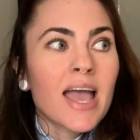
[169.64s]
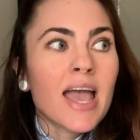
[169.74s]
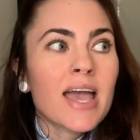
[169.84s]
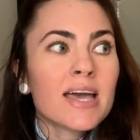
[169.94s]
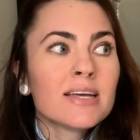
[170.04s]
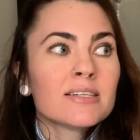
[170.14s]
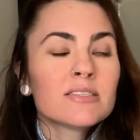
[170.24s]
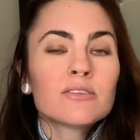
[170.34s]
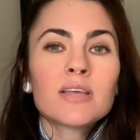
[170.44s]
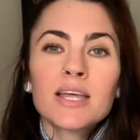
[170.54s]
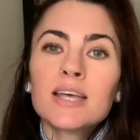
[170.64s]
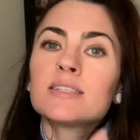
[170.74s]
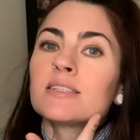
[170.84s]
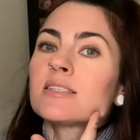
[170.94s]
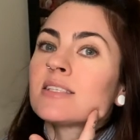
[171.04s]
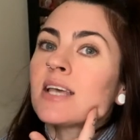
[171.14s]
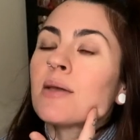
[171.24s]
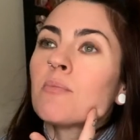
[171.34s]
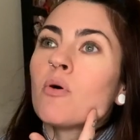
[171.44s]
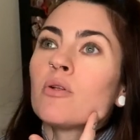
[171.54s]
And so that, yes, it's the
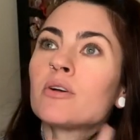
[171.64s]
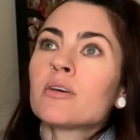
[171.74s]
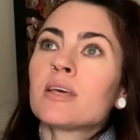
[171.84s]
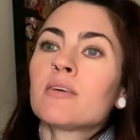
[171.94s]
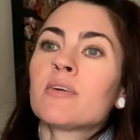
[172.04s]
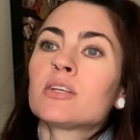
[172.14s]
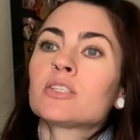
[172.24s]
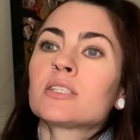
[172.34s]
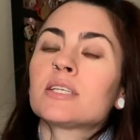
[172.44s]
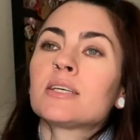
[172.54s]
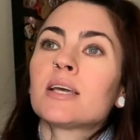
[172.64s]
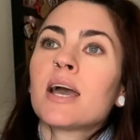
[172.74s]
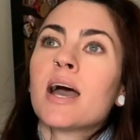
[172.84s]
same molar that eventually